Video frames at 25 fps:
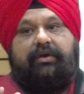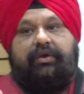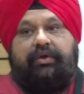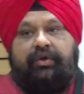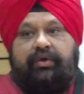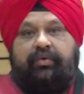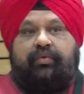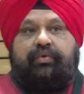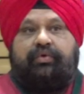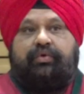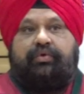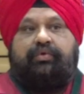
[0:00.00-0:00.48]

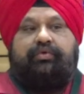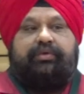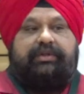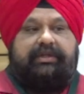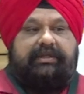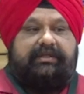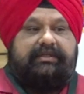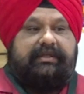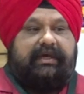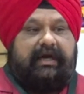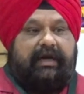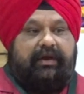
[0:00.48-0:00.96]
new to
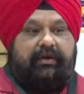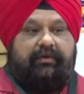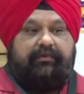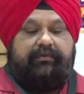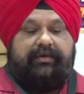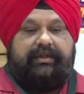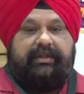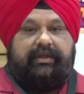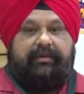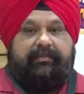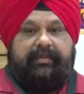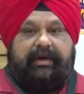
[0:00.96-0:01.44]
this
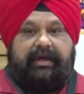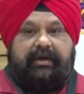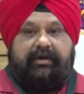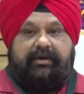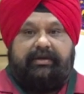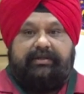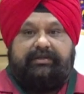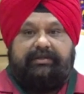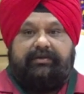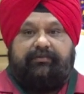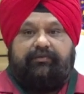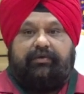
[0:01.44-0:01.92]
Ayurvedic
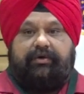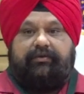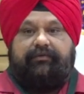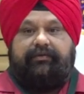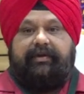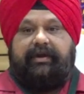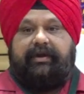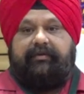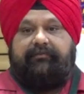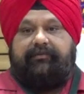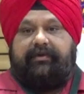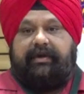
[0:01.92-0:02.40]
biology, what
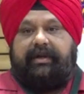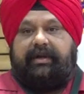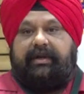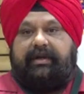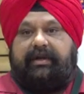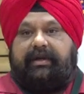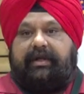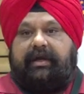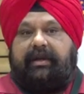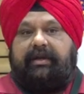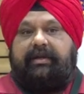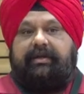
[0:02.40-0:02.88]
we have
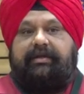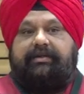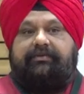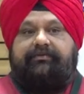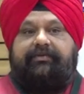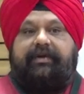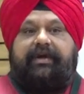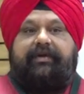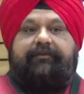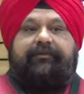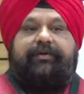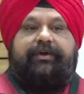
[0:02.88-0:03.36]
done is
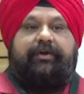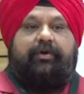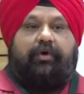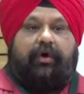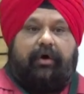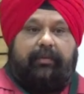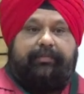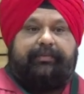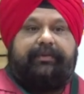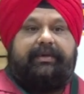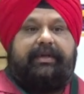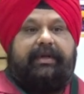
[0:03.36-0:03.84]
we have
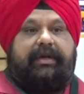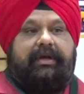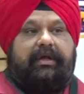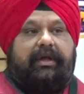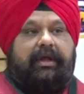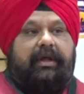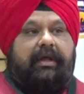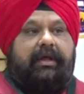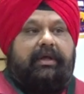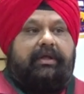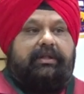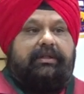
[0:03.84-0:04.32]
adopted
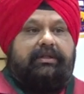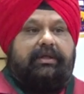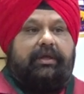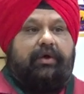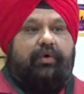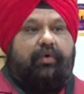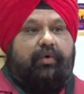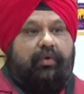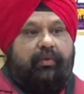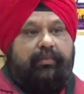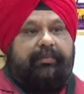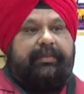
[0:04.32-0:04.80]
the
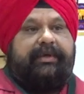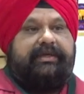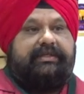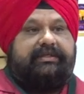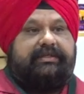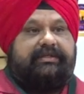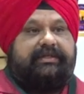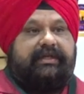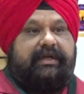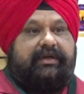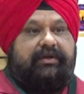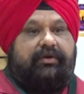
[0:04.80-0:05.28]

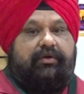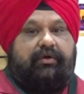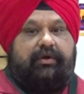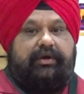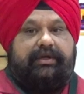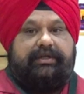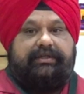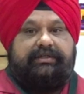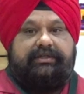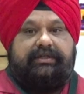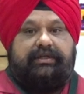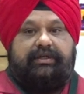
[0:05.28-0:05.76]
omics
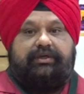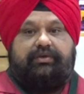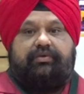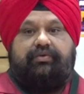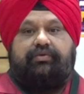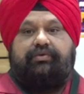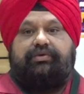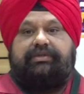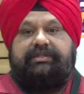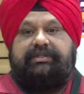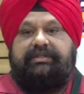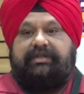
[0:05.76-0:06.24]
technology
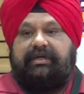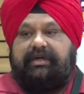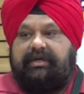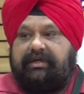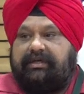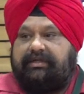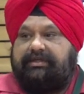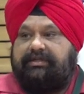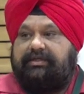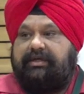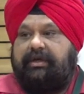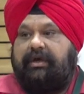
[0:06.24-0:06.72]
to
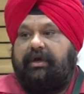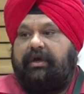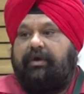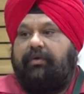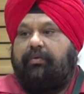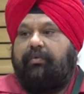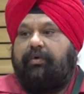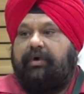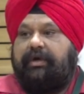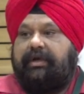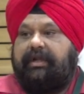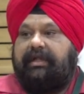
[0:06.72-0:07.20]
search
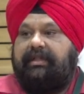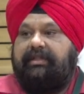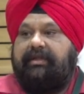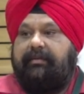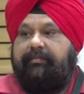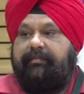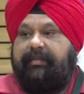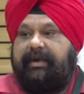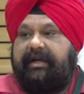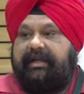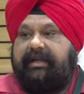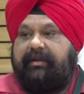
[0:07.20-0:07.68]
what are the
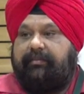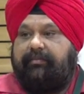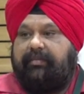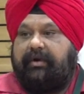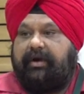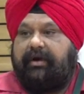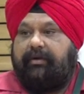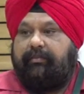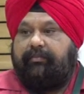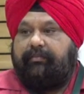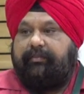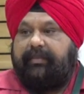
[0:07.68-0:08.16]

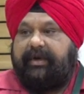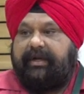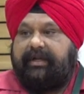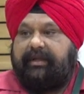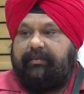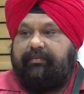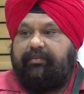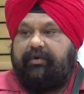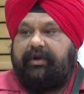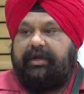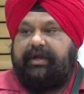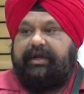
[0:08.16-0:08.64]

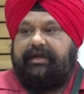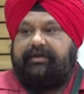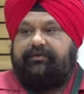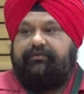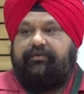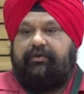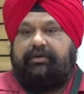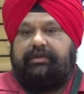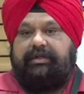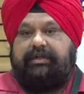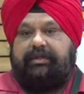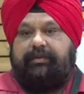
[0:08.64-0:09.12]
metabolites,
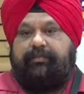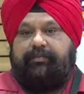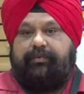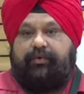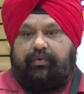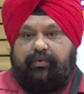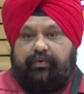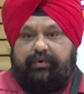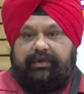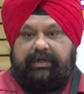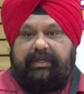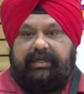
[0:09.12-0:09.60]
what are the
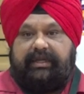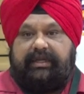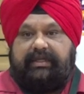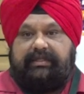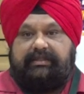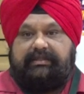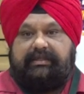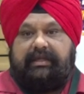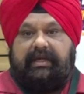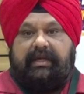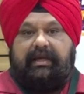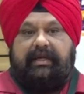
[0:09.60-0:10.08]

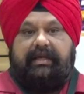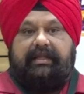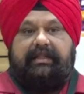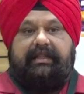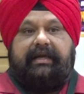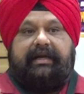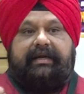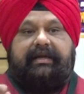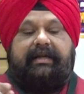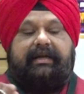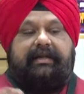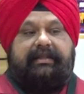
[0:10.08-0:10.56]
proteins
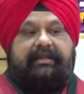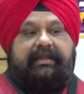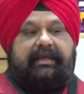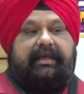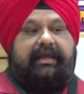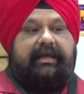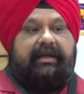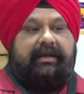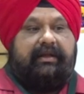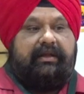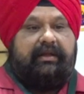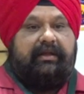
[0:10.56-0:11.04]
that are
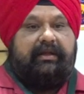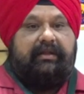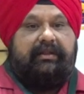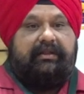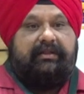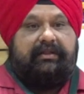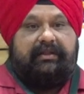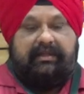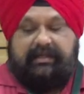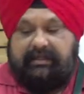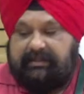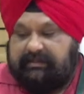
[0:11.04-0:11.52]
there
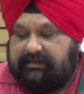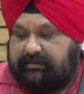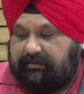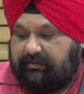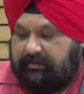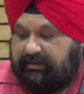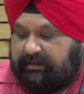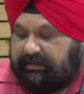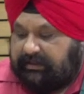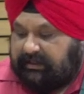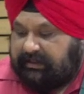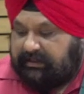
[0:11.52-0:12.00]
in these
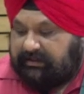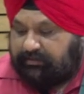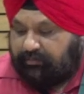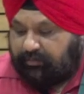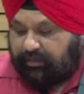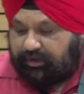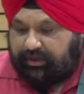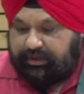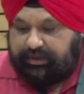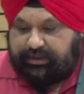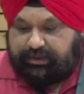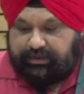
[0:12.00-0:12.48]

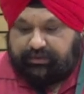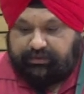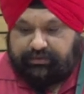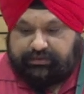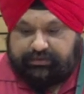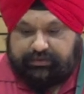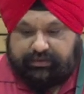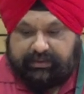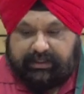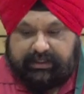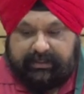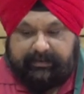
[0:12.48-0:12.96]

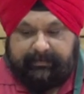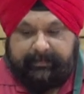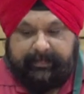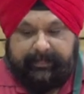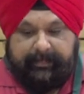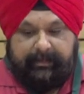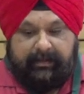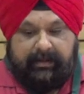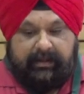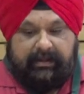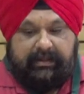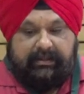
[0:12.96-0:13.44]
molecules. Okay.
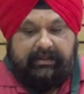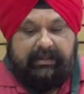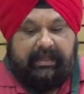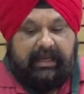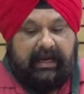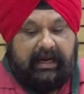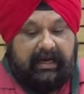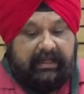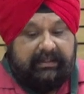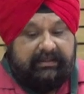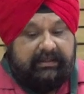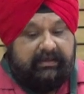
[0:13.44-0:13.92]
The
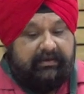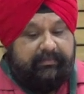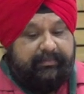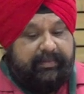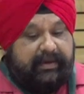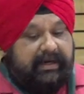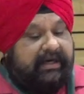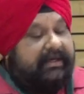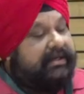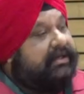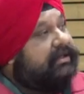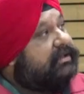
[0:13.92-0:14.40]
other
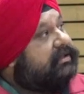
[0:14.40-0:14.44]
part